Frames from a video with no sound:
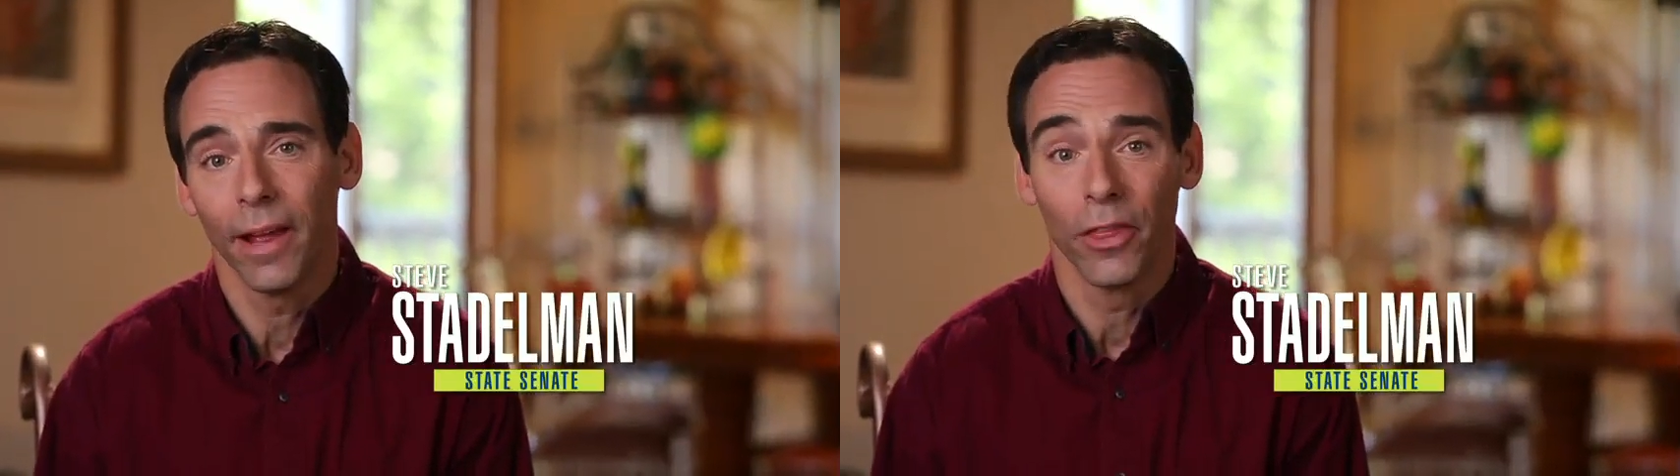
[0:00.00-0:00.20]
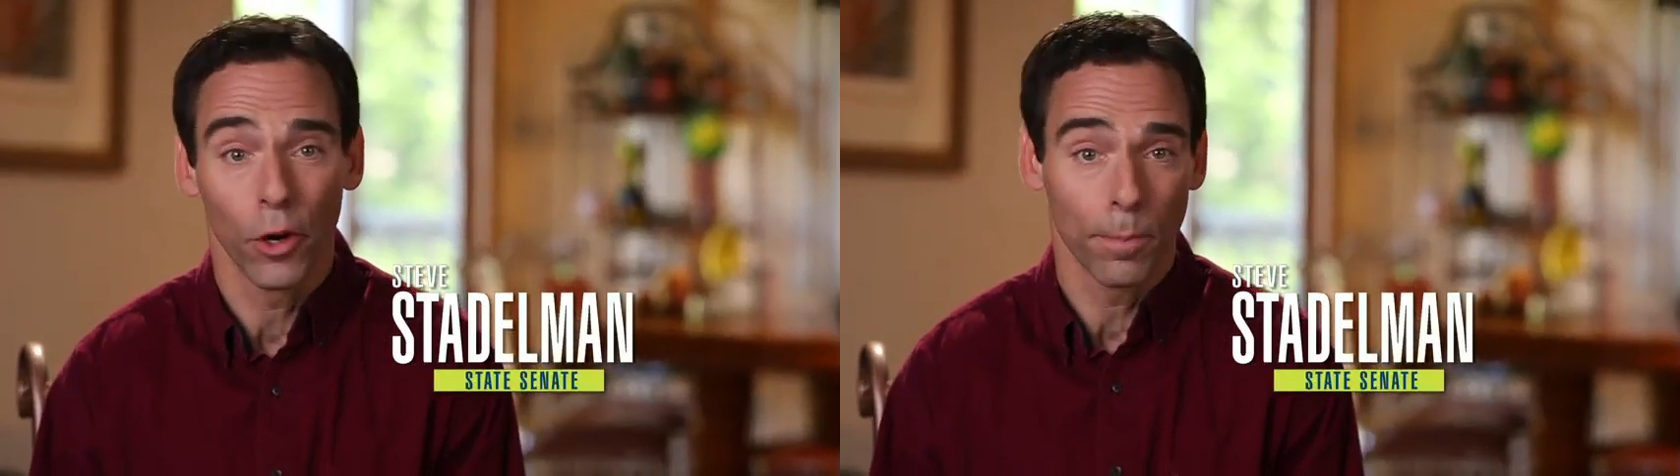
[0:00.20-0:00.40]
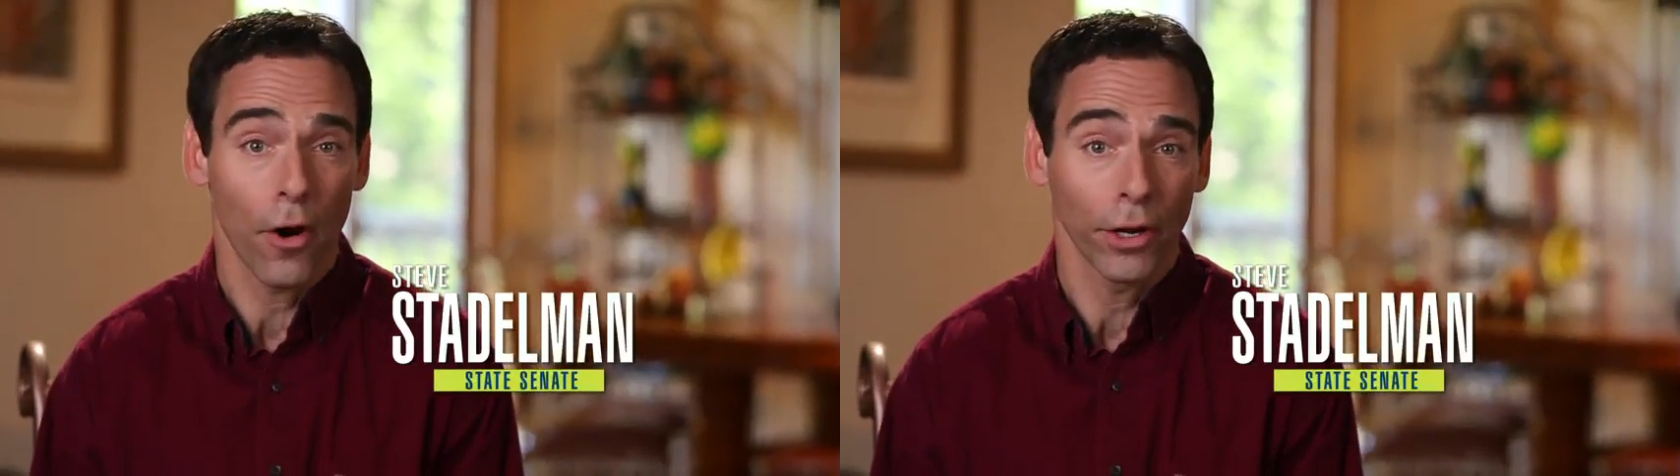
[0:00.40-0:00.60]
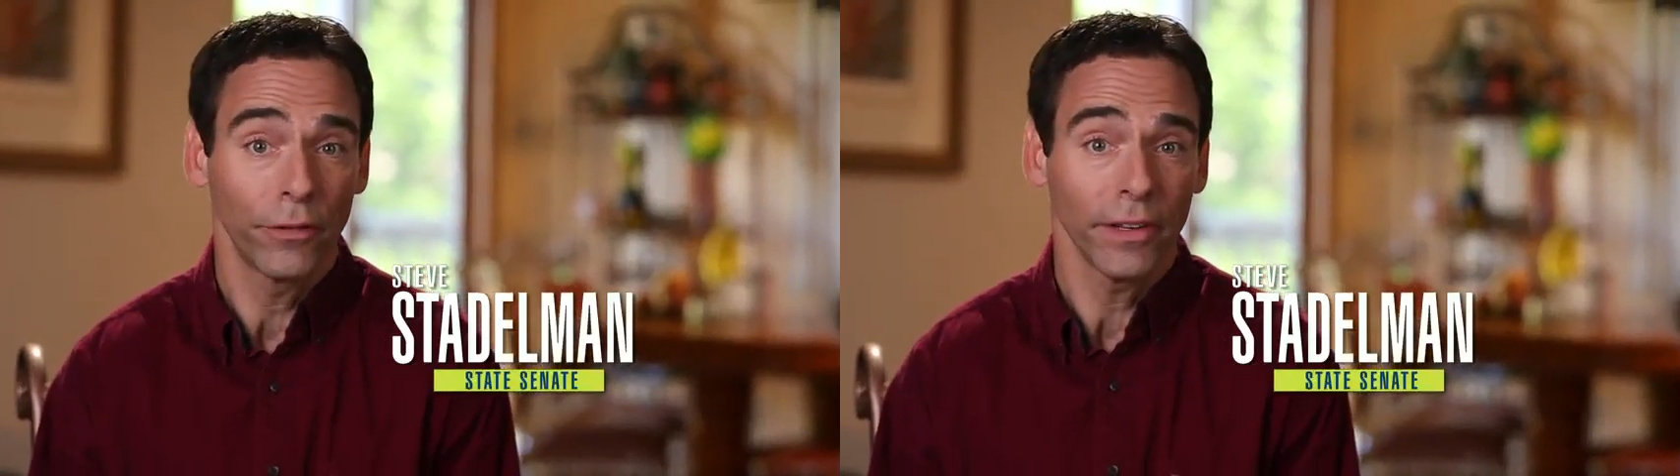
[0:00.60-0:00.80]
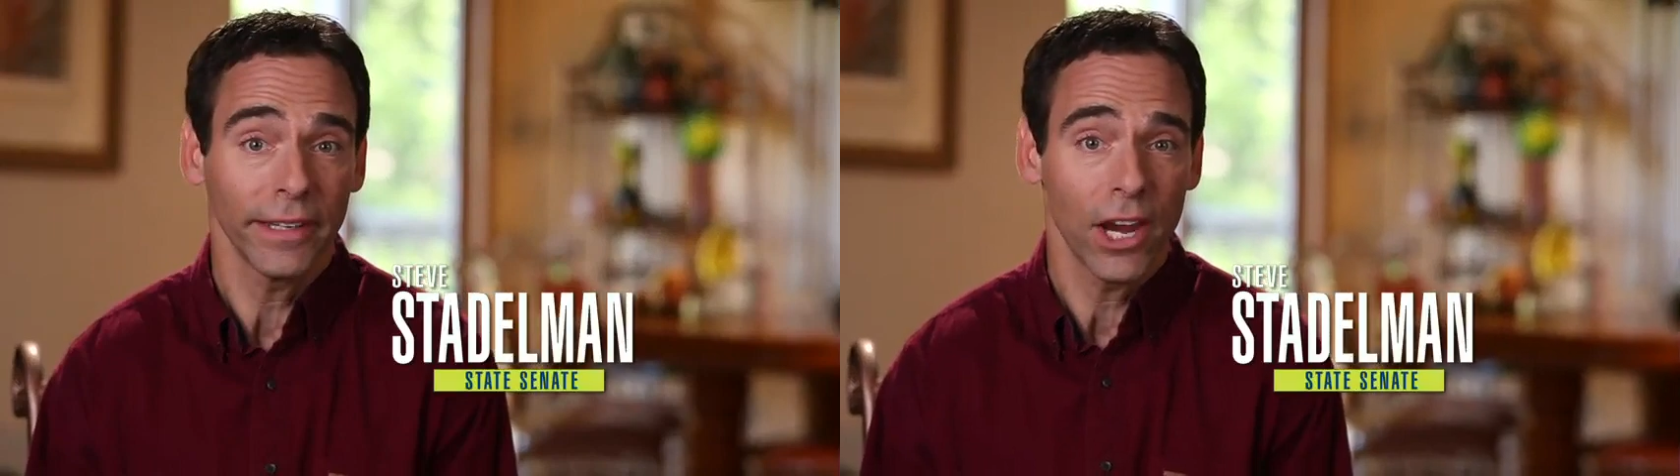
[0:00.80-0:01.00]
and their
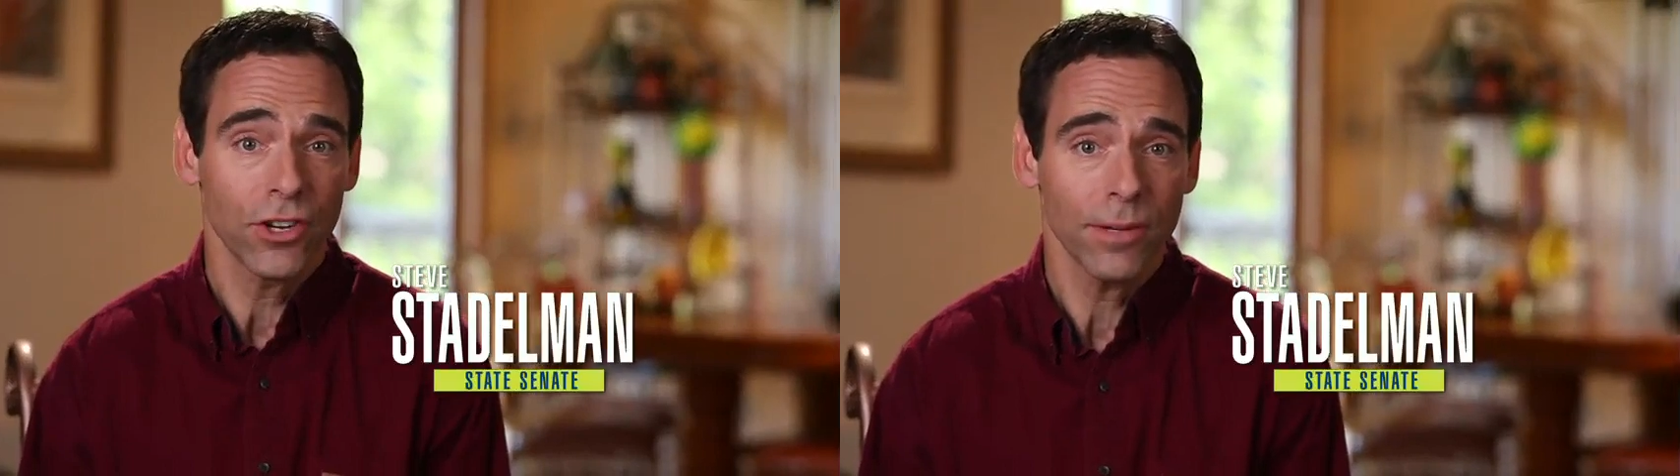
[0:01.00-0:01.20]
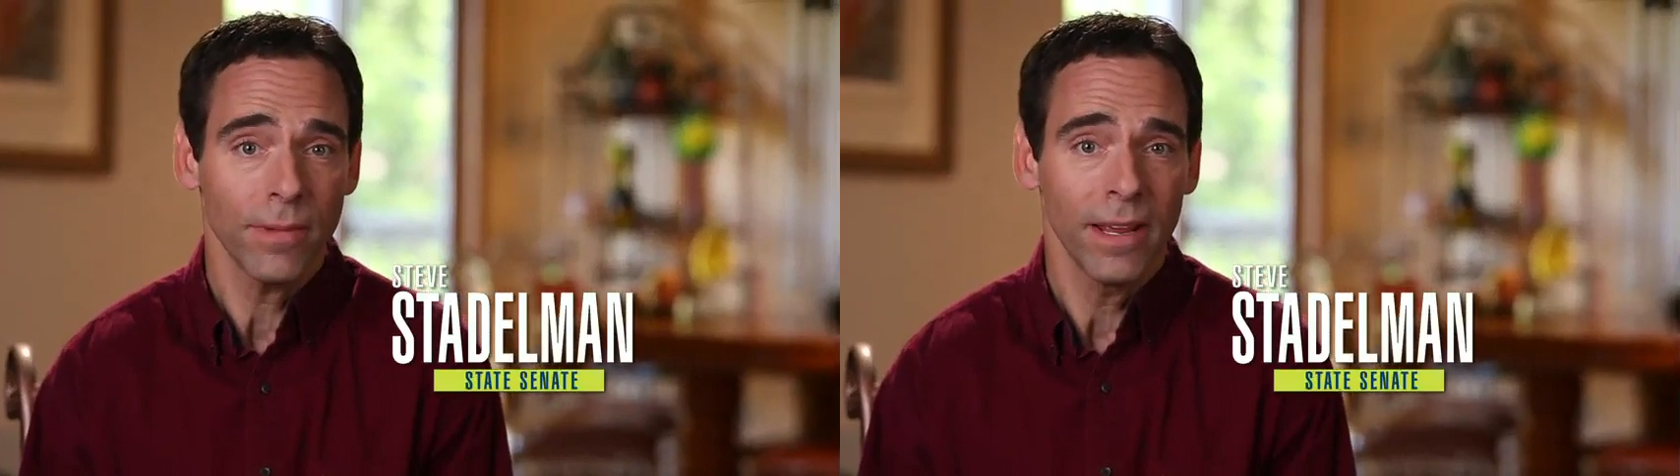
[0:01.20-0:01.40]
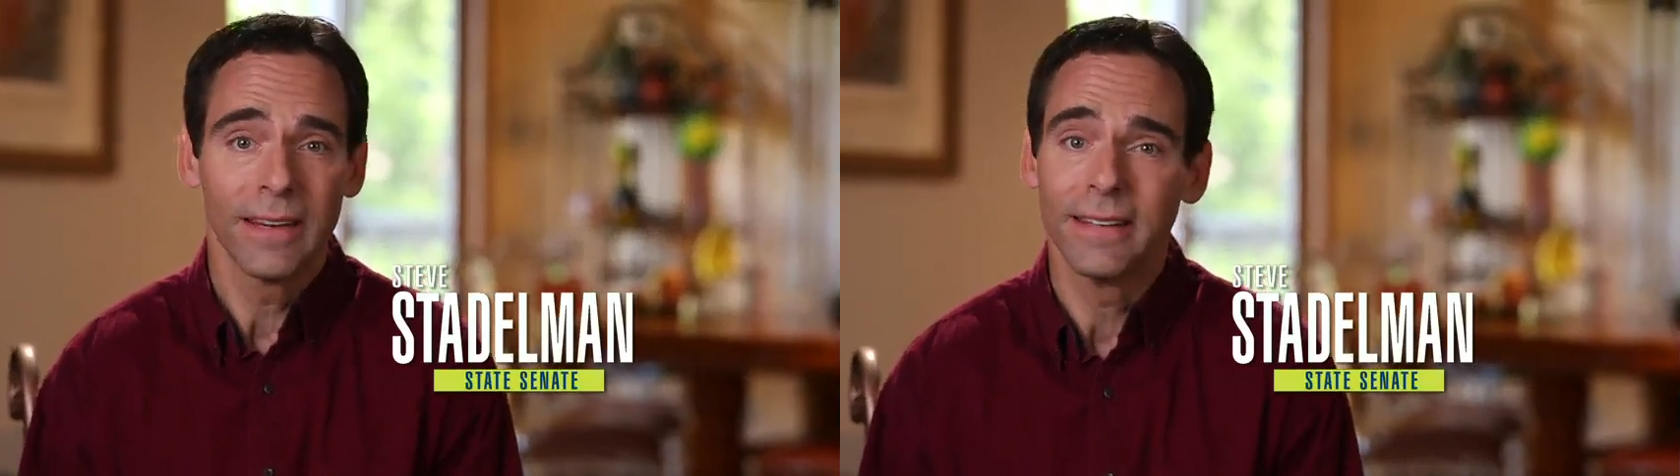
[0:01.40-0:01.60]
party affiliation